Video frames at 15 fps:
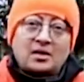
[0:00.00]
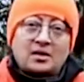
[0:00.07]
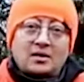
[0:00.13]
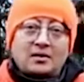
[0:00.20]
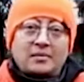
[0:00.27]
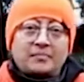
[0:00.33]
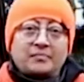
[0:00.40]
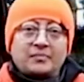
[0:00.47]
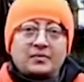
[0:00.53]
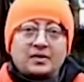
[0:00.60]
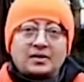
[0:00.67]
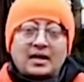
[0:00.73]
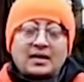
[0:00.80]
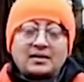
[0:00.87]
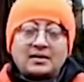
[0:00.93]

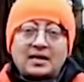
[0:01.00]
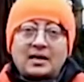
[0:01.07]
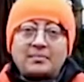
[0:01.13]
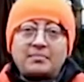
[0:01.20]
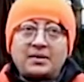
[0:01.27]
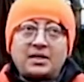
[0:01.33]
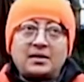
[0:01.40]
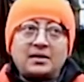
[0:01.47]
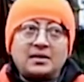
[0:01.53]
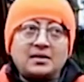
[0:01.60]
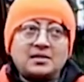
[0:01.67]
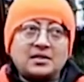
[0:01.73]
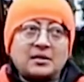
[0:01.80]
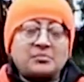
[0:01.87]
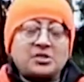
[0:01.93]
that can be
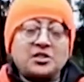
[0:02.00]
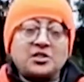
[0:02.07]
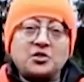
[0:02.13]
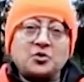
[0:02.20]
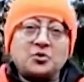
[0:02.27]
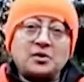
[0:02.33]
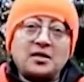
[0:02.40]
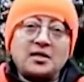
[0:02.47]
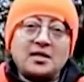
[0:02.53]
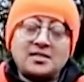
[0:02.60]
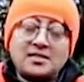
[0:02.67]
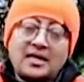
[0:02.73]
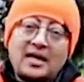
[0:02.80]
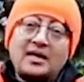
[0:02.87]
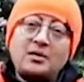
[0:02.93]
substituted
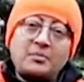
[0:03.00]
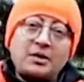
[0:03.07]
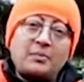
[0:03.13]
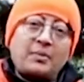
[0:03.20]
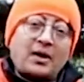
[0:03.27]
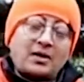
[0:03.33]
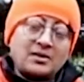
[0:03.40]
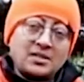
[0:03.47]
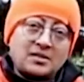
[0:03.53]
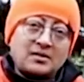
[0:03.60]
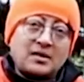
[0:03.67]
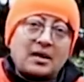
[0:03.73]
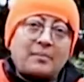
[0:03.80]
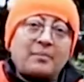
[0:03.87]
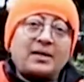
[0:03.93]
as edible plants,
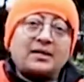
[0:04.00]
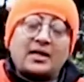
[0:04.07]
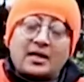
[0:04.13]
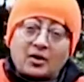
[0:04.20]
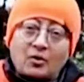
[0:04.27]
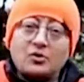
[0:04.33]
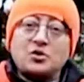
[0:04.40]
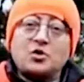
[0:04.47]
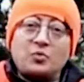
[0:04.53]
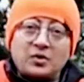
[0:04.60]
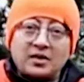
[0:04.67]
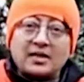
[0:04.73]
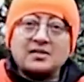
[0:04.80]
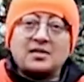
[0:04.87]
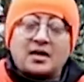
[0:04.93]
but they can also
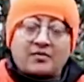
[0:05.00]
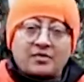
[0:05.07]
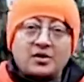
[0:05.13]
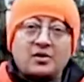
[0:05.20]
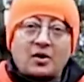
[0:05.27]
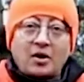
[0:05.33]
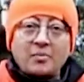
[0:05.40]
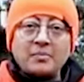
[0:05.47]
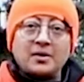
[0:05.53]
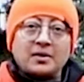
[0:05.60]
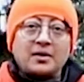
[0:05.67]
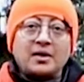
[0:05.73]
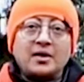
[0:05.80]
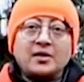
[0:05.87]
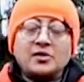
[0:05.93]
work as cover crop.
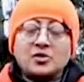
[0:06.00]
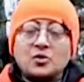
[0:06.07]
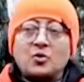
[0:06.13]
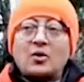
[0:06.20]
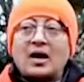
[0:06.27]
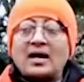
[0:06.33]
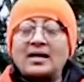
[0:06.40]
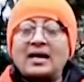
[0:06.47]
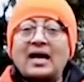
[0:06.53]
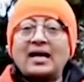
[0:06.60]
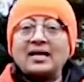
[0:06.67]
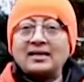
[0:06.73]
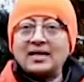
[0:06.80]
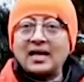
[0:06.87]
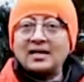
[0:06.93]
So I
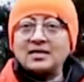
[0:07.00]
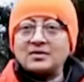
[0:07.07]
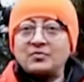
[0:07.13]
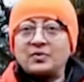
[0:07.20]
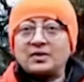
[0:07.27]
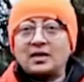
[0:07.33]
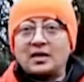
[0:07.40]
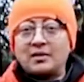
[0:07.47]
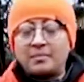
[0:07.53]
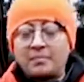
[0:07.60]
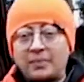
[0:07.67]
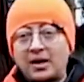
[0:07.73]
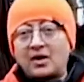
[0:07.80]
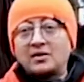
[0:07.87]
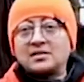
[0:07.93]
like that within
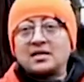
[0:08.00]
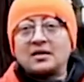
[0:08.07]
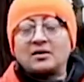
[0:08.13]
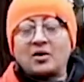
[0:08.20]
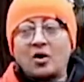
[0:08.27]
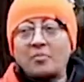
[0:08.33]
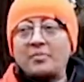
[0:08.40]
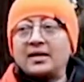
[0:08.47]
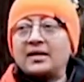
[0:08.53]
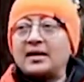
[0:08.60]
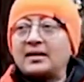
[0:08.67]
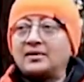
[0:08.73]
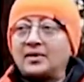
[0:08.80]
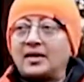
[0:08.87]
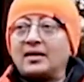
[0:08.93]
plants and cropping
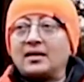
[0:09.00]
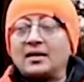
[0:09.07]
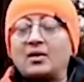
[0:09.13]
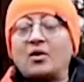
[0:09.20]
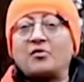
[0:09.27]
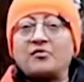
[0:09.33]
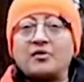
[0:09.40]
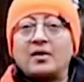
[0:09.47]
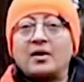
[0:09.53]
and thinking of